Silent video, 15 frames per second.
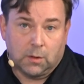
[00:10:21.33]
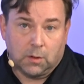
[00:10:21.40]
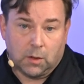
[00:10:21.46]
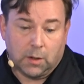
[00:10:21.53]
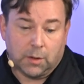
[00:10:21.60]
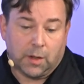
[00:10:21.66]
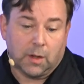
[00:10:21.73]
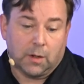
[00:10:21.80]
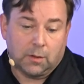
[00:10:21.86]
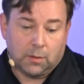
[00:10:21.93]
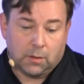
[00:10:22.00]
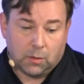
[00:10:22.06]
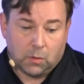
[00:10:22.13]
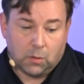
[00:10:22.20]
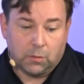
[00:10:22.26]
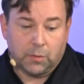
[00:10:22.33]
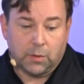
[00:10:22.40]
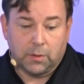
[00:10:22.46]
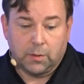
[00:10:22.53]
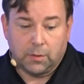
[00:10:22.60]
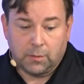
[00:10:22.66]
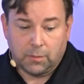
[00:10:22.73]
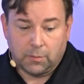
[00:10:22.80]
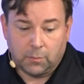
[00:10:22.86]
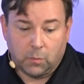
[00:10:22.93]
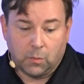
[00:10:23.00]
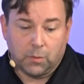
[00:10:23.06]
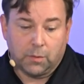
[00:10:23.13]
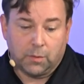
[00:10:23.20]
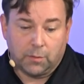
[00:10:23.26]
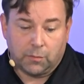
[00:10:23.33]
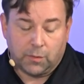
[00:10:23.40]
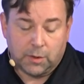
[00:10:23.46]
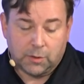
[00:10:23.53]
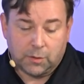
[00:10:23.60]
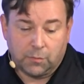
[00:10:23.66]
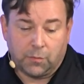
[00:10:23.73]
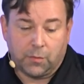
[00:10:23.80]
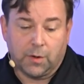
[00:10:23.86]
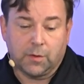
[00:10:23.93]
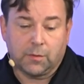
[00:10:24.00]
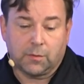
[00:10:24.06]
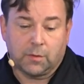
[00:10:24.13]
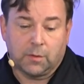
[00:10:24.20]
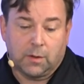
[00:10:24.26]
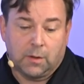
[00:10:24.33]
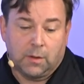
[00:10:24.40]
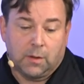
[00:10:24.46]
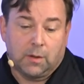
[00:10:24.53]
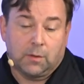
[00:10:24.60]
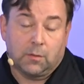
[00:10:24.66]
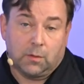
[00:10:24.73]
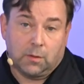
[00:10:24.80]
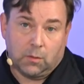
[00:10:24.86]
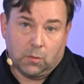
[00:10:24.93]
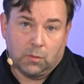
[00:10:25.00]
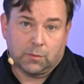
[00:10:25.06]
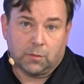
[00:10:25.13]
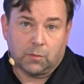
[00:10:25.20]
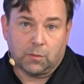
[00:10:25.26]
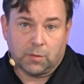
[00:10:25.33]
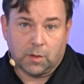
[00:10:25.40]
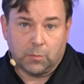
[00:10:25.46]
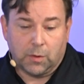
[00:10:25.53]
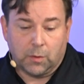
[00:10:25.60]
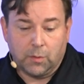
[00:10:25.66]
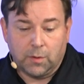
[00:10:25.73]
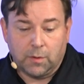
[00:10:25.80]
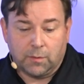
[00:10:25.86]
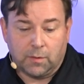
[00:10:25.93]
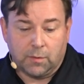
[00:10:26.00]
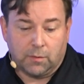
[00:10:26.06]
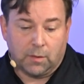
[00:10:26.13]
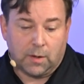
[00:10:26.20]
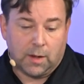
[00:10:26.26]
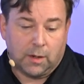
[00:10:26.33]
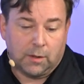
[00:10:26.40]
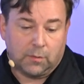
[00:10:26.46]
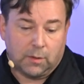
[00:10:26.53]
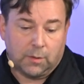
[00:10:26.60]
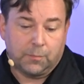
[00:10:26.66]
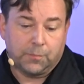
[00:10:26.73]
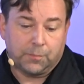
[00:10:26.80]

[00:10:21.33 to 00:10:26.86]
Again, COVID, war, inflation, fears, also to some degree the seasonality